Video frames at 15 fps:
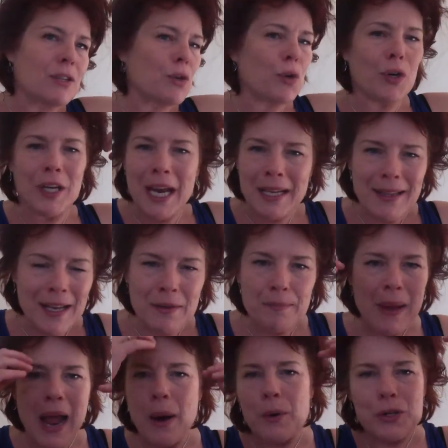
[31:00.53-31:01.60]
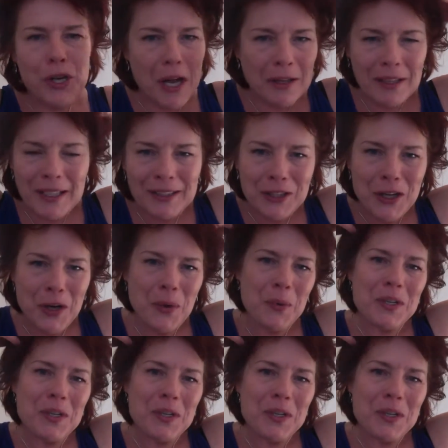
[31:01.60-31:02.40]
create that power chocolate look,